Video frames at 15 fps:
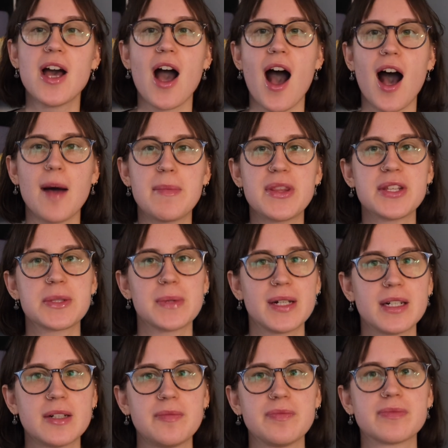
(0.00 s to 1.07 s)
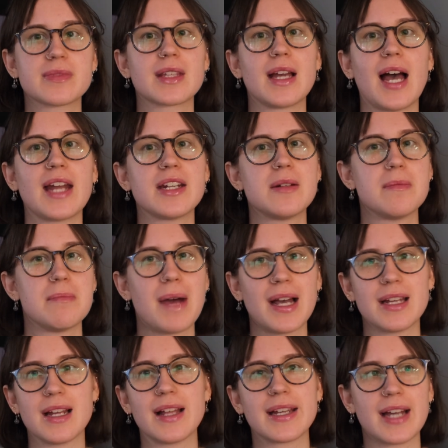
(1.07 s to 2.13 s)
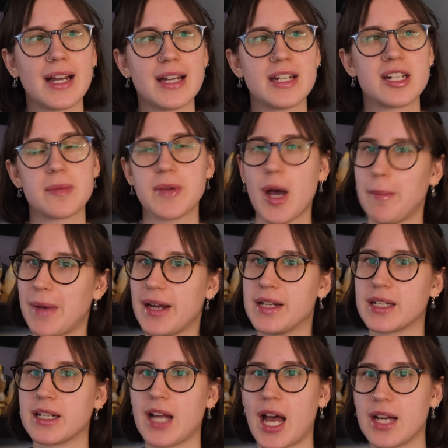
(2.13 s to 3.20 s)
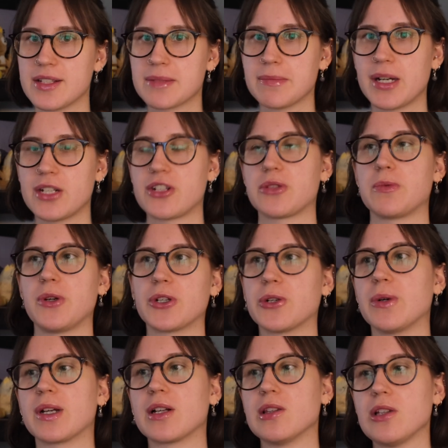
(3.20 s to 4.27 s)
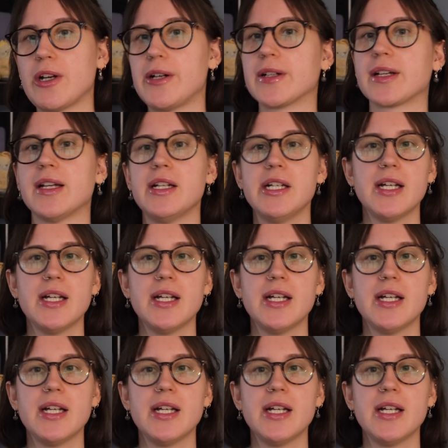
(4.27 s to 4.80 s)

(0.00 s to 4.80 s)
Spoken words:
But this one, I didn't mind, like I ended up not minding it as much as we were going along.